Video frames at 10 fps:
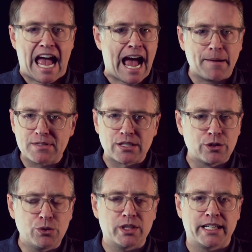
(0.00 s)

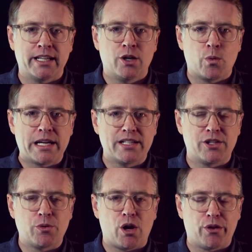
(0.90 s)
Absolutely. We need to
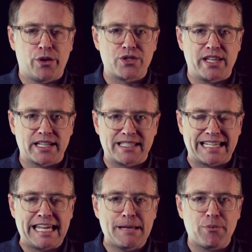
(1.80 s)
do all of those things to
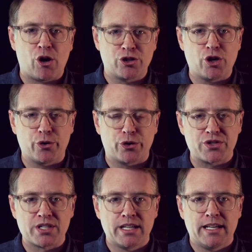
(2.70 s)
keep our
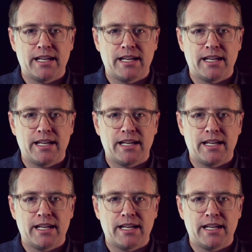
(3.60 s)
donors.